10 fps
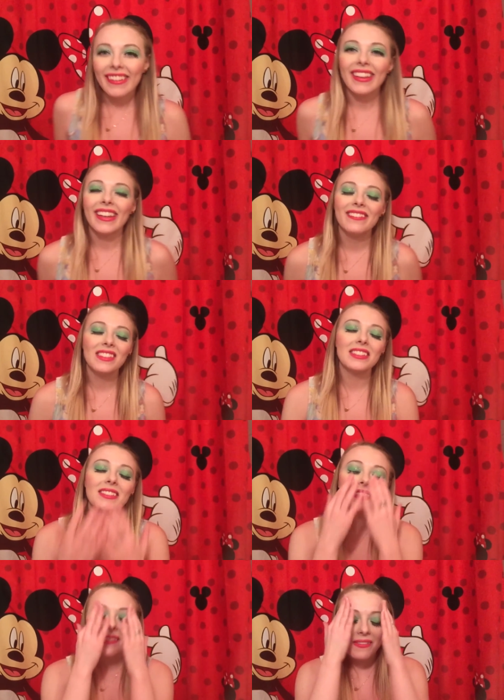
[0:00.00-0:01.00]
Like it was
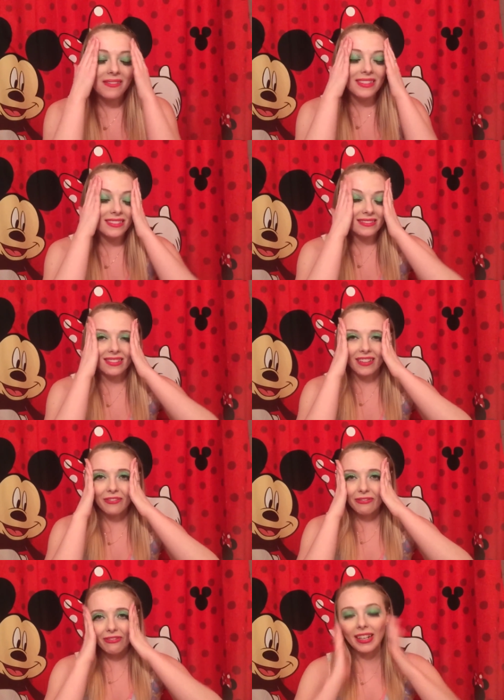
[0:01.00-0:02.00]
so
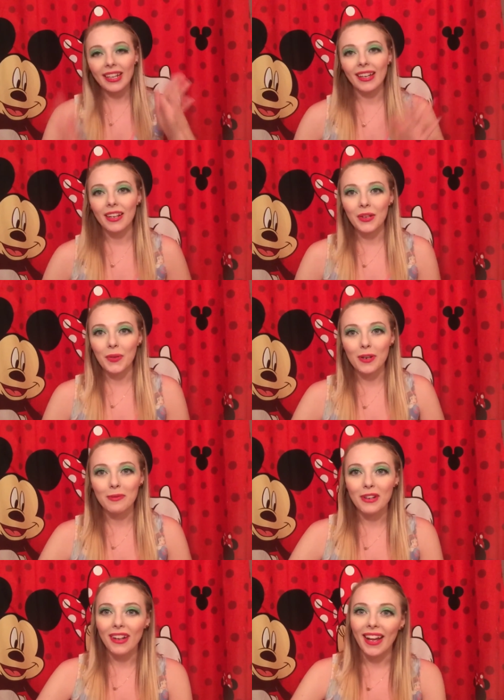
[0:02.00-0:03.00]
freaking
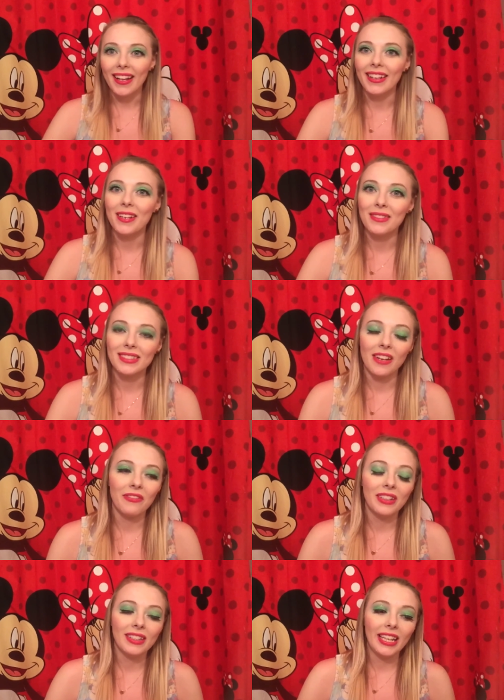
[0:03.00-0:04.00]
adorable and it was
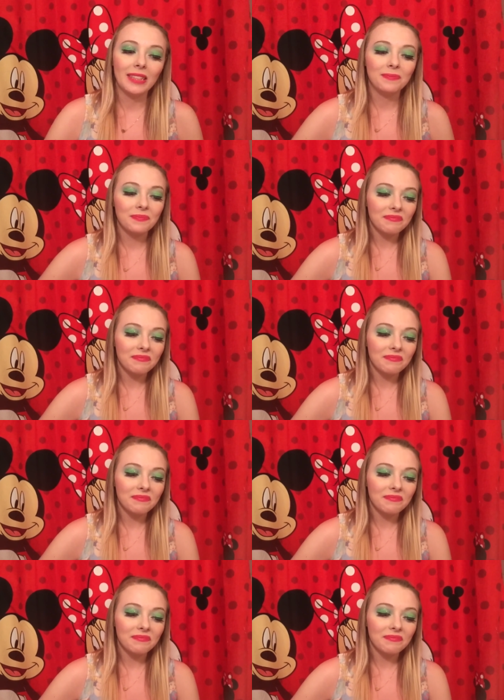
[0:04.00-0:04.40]
definitely